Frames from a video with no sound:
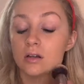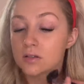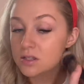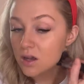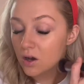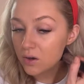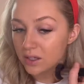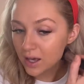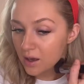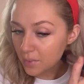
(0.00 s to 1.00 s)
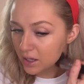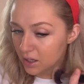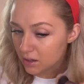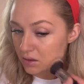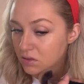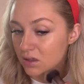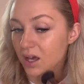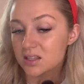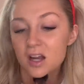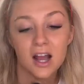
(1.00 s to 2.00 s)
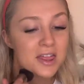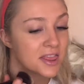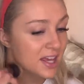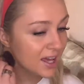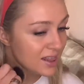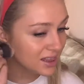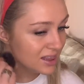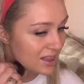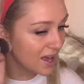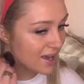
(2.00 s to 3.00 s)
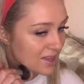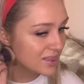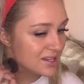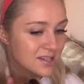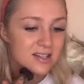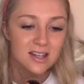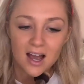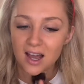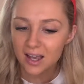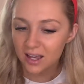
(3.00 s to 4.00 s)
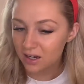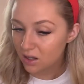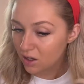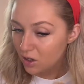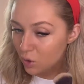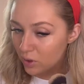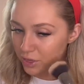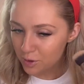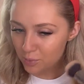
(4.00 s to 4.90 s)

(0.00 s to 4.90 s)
So yeah, my thoughts are, I think I like this side with the